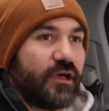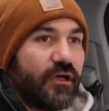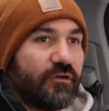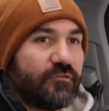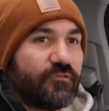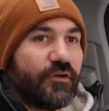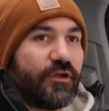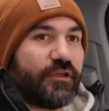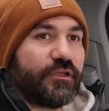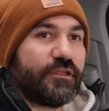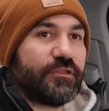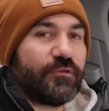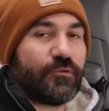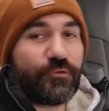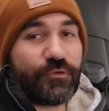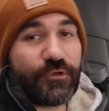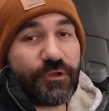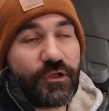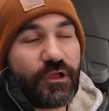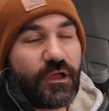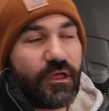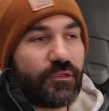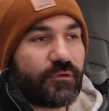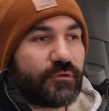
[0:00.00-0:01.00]
off on it or
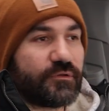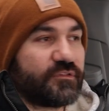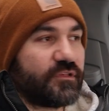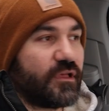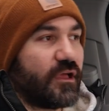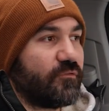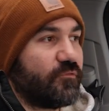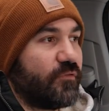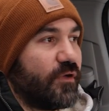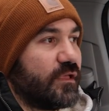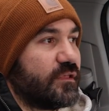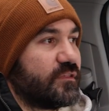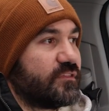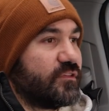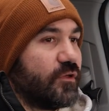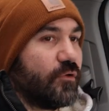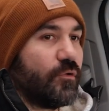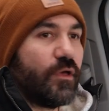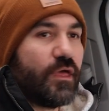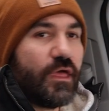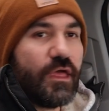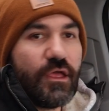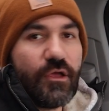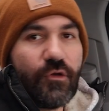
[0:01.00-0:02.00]
the color is off on it.
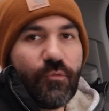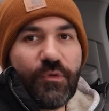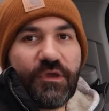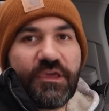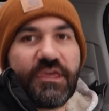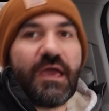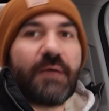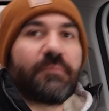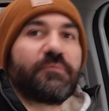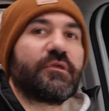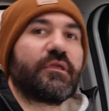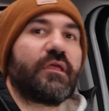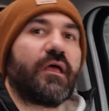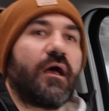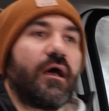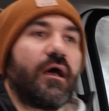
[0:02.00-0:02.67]
So we kept it